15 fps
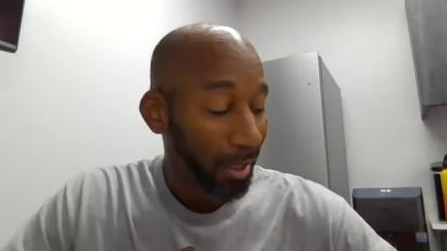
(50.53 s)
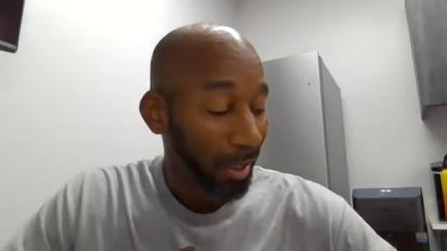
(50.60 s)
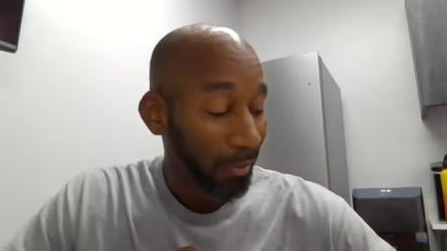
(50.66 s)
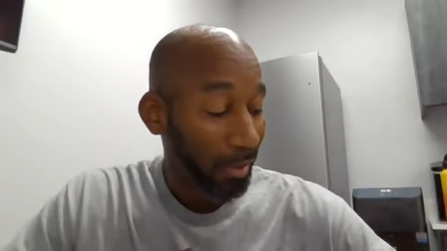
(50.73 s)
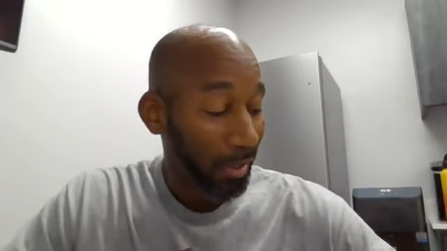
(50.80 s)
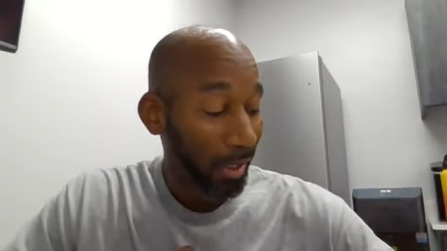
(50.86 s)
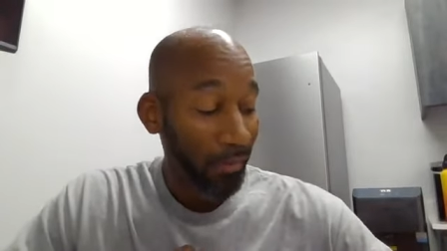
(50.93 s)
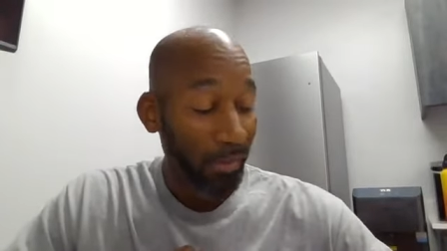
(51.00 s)

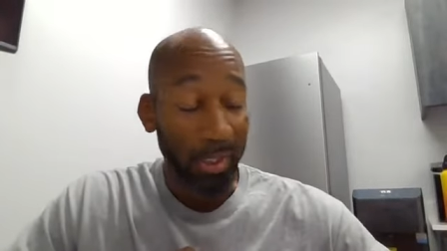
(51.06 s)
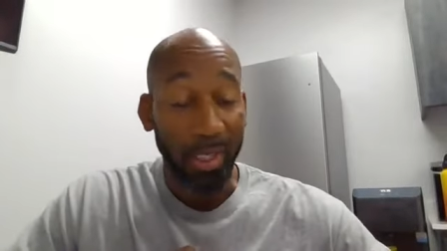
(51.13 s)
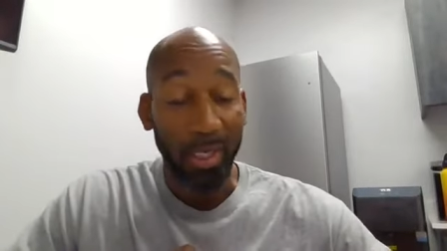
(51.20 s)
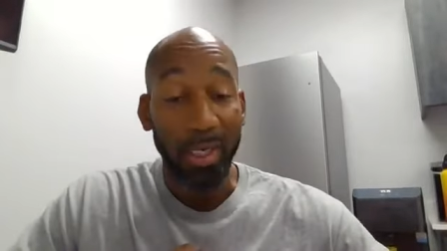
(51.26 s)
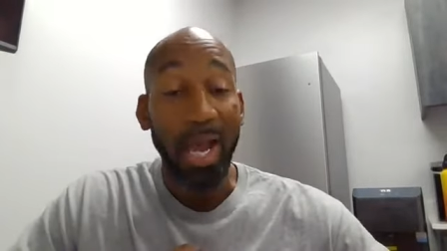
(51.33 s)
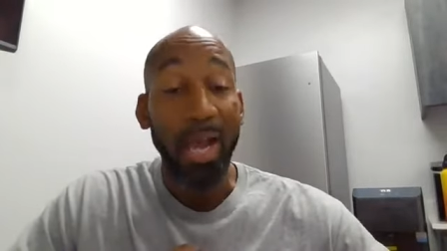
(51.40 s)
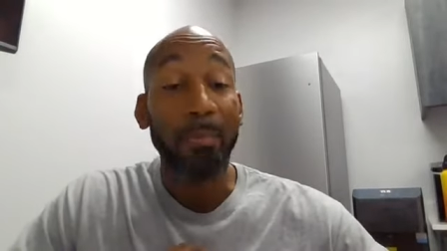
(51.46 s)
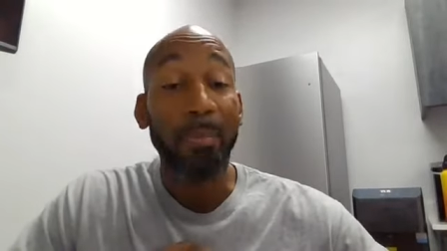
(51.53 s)
Every, everything
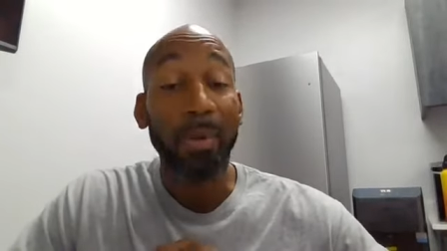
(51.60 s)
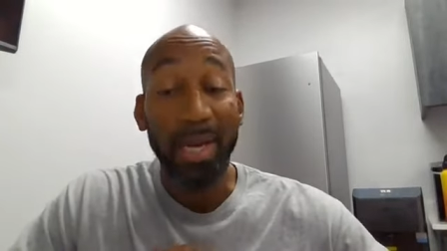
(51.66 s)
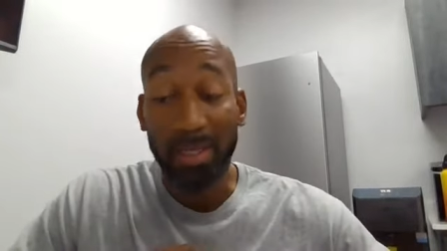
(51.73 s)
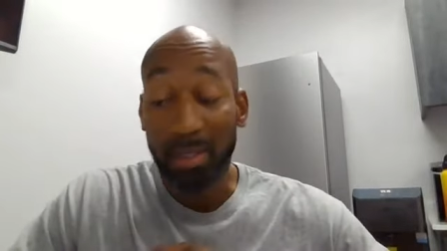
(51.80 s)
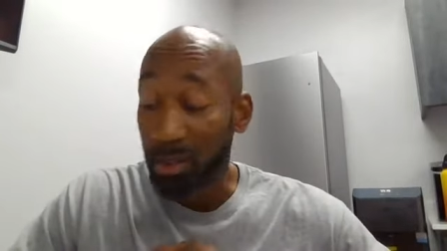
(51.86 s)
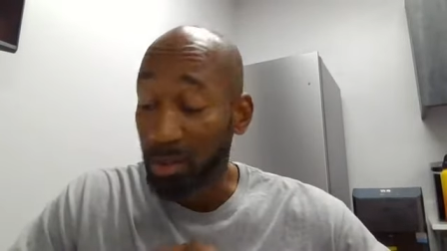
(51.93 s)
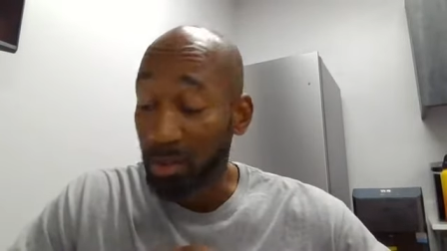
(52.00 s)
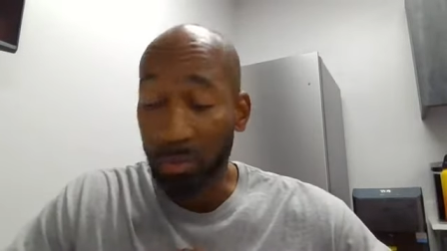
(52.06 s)
that God
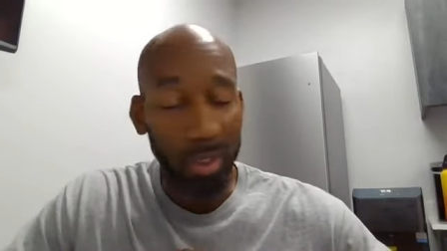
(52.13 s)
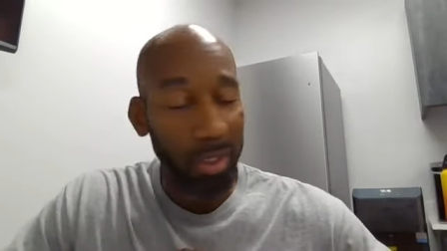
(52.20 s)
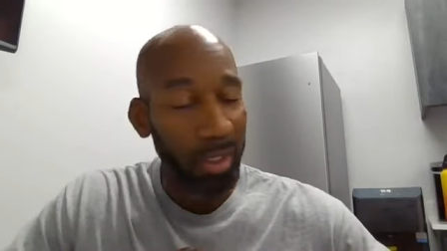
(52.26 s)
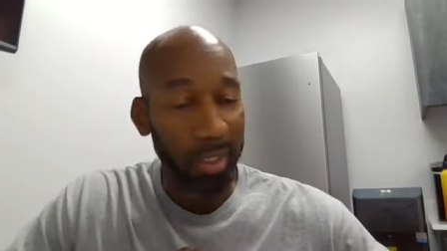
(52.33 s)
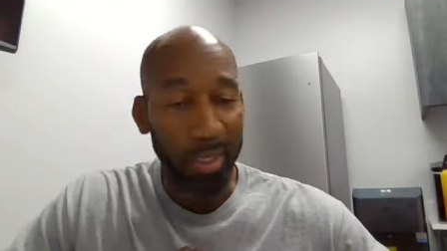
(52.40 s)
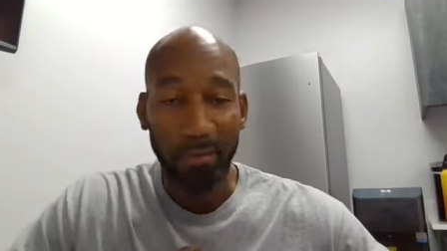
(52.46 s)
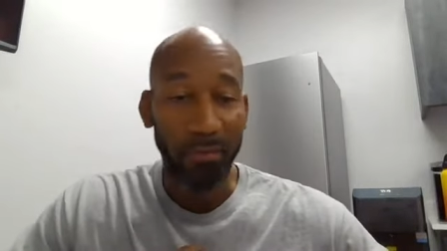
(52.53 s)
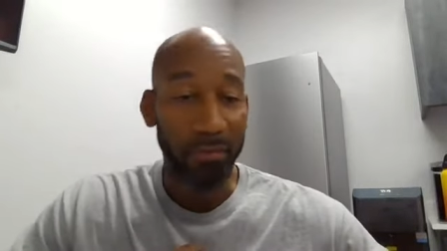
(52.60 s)
plans to do, it
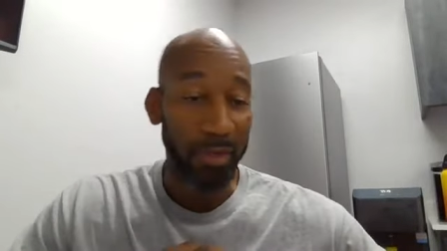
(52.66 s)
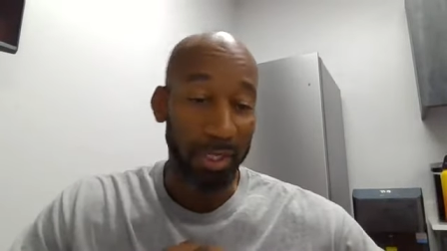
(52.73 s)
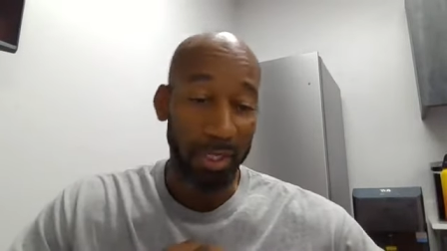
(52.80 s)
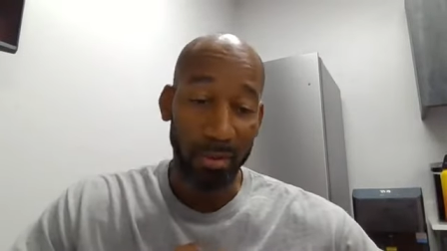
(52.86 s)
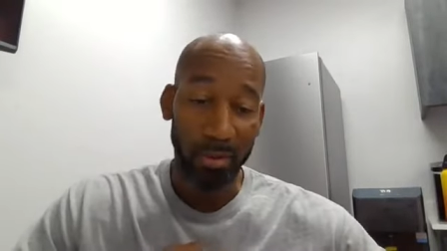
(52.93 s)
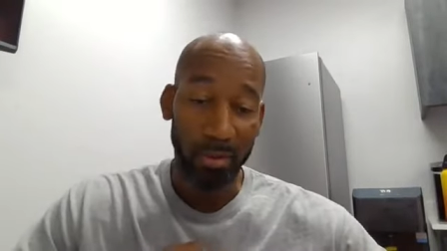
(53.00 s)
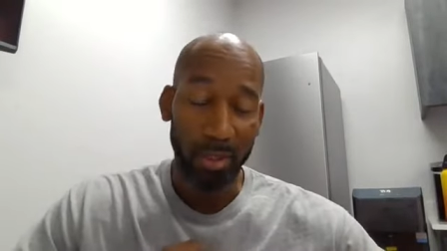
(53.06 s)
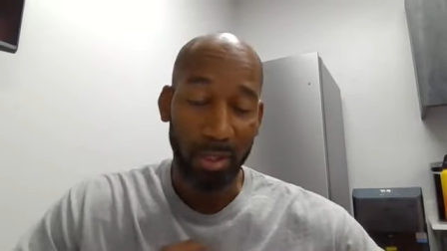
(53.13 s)
never
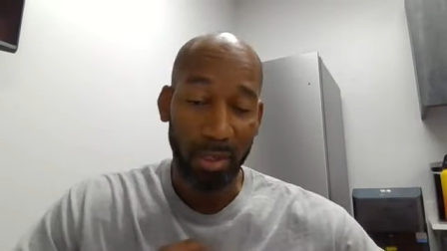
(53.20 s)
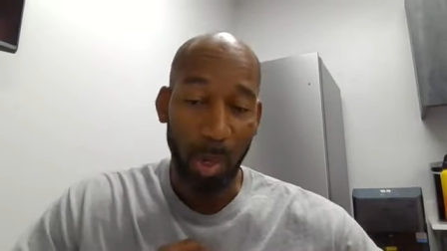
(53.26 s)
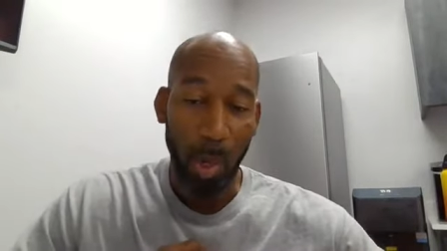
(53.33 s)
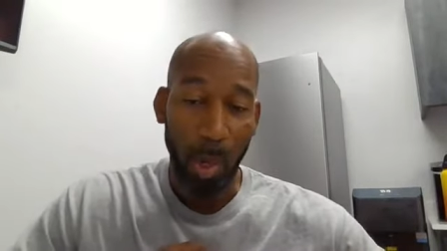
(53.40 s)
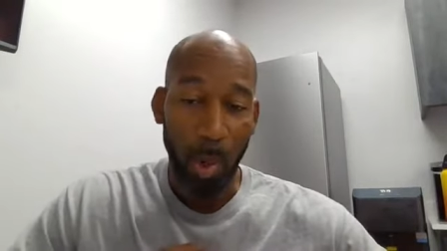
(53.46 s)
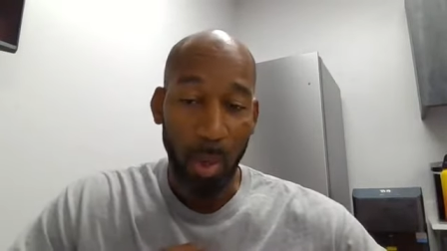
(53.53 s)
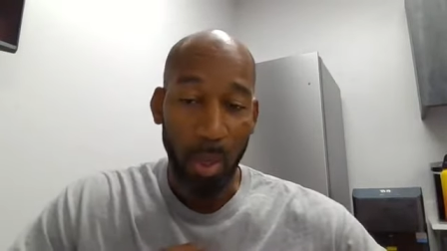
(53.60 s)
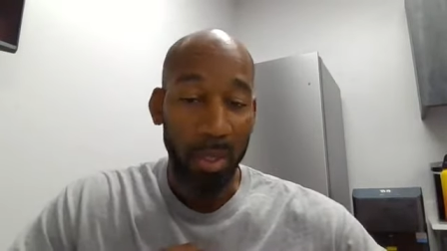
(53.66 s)
fails.
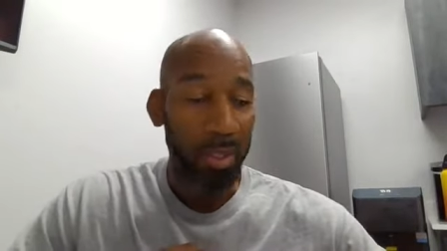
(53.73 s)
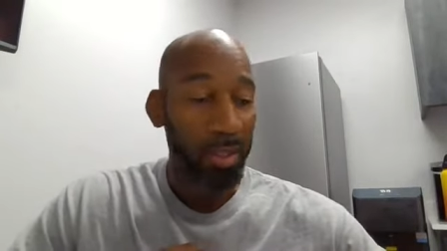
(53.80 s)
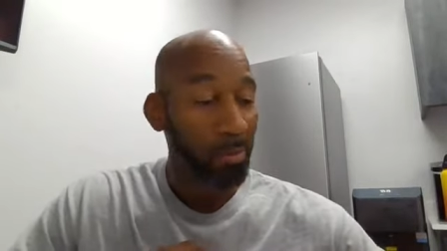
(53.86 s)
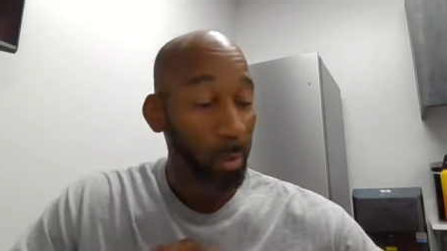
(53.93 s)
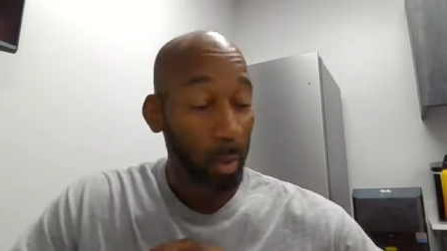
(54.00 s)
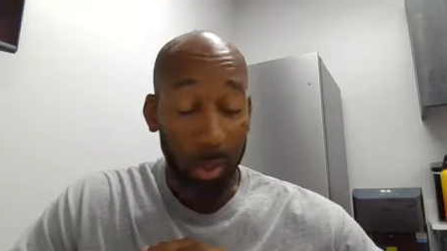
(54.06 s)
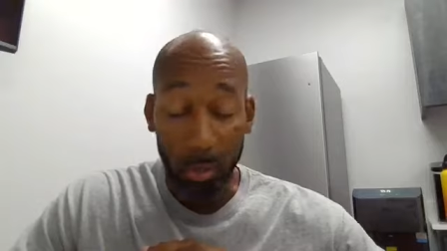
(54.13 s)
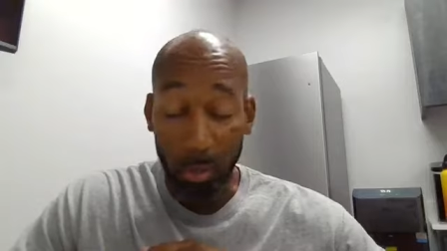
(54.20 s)
His
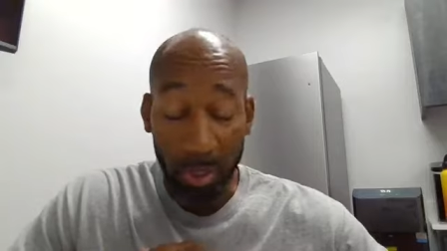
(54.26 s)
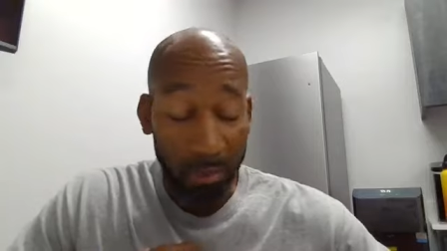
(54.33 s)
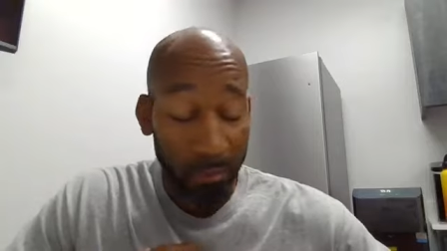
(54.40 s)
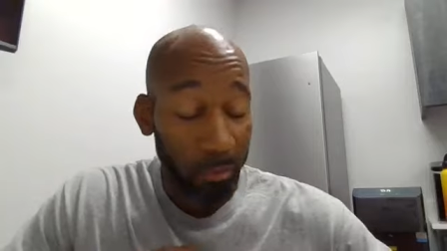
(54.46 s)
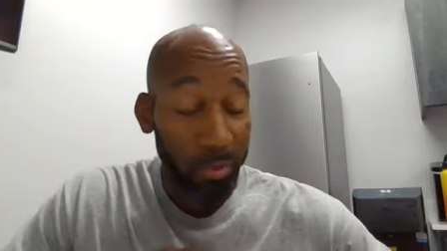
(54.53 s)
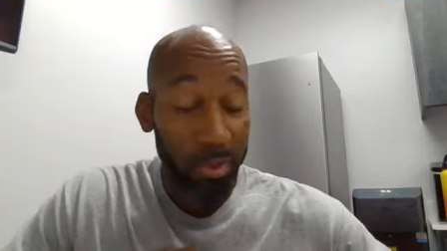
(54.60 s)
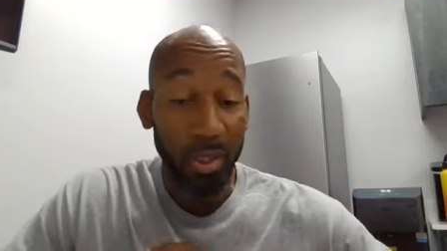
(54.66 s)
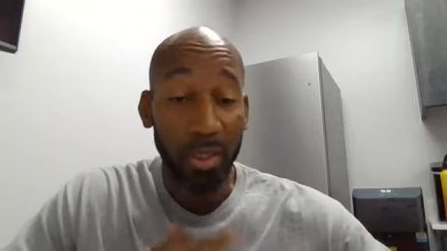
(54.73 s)
word will
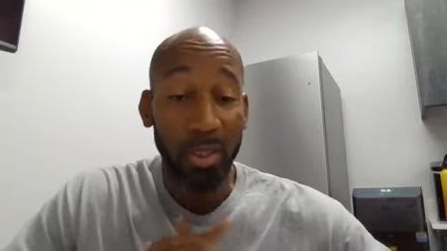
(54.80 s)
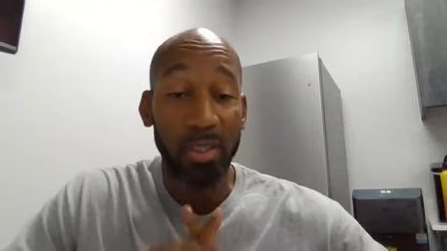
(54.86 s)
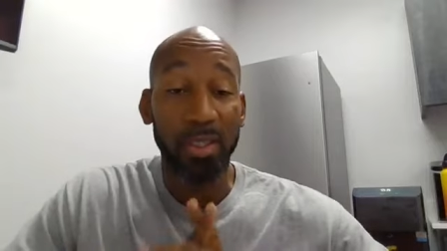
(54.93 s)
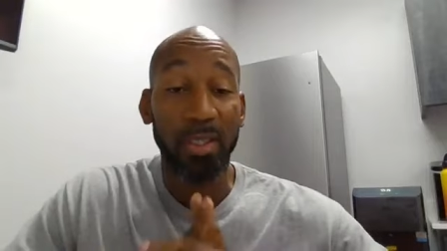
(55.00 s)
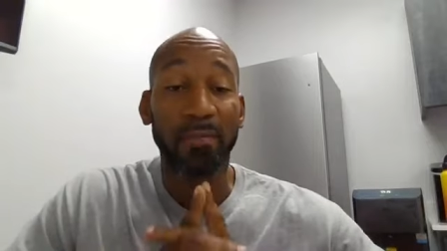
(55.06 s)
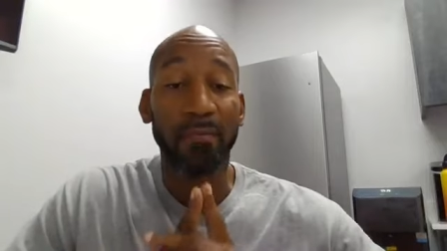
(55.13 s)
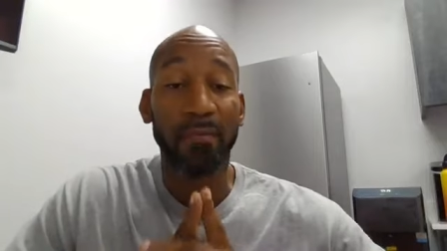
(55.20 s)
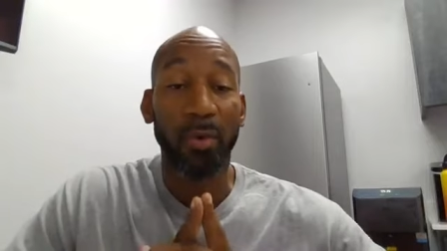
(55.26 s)
never return
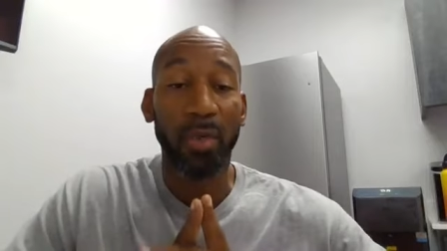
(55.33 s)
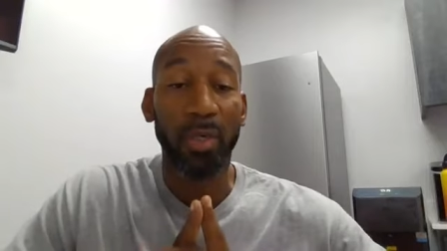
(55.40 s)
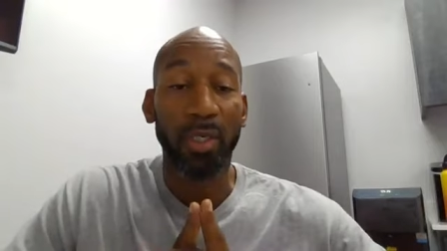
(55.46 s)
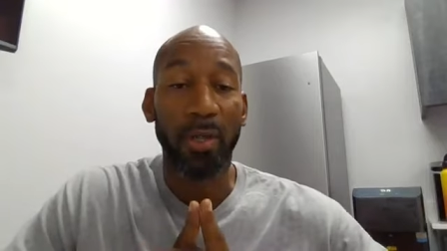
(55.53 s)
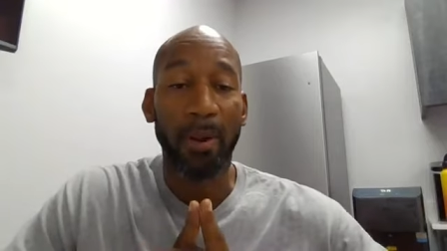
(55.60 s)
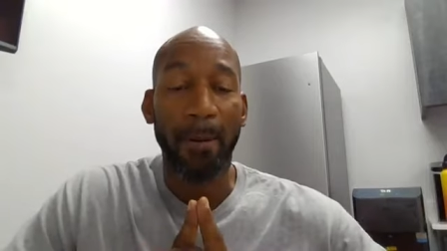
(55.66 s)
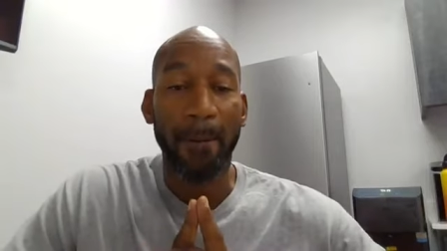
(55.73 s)
unto Him void.